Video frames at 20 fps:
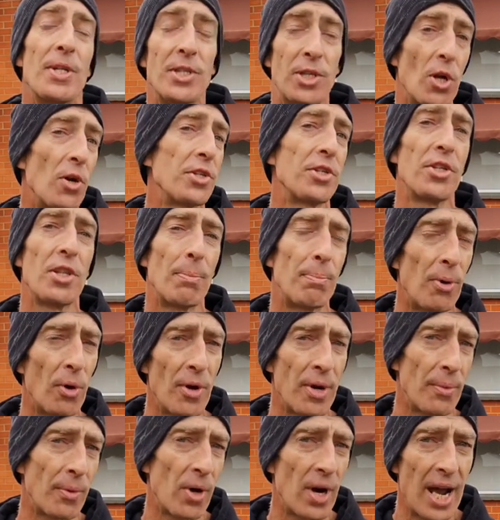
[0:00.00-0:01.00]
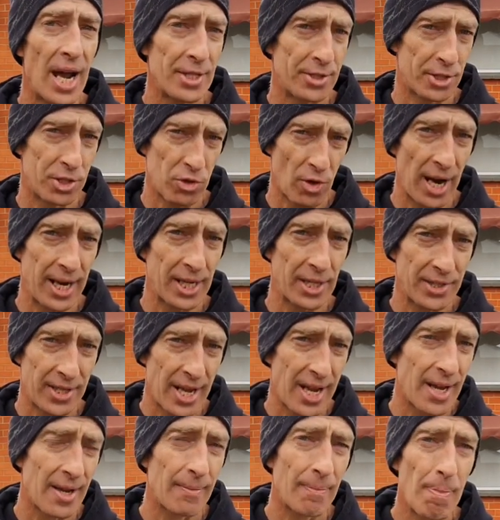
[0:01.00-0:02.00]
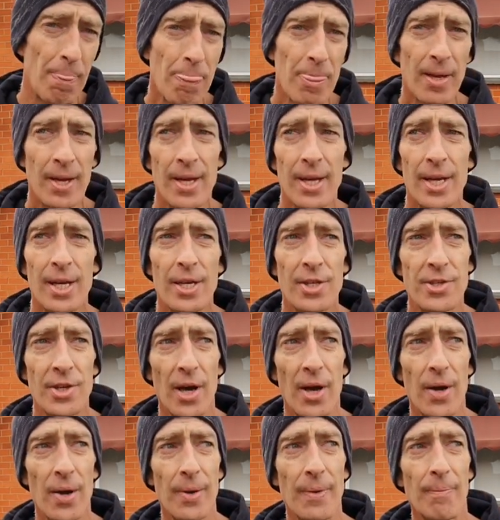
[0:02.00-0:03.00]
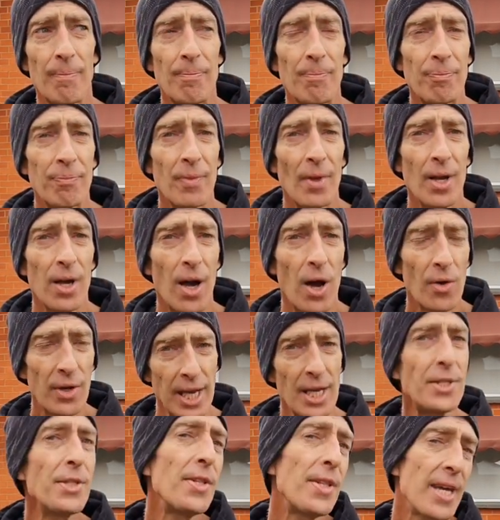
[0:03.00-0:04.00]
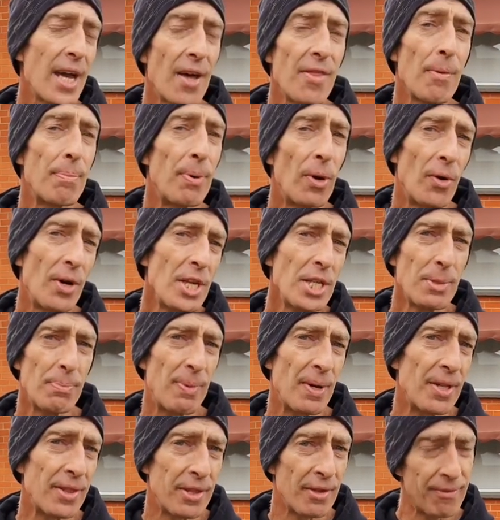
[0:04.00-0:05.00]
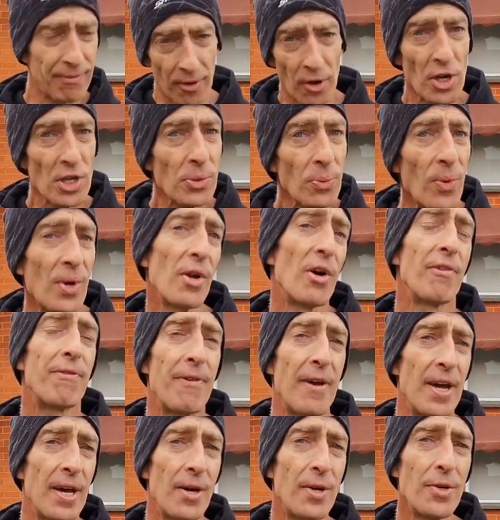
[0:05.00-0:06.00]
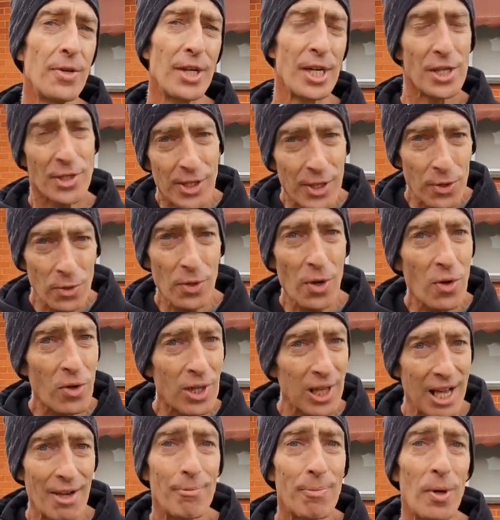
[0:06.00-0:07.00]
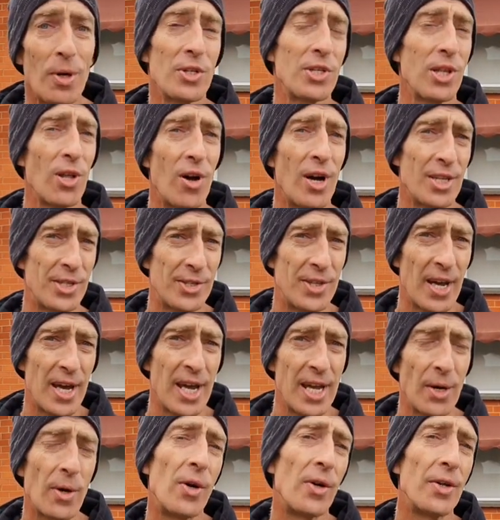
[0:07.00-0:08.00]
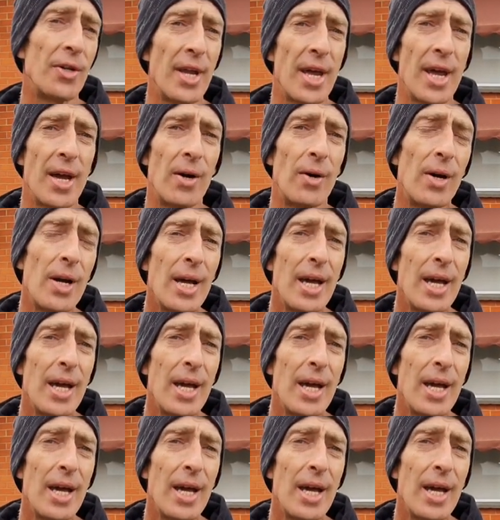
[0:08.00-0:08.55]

got to the point where I had to track it down. So I'll get to the other points, but the first one I found is your good old glove box light staying on. Now,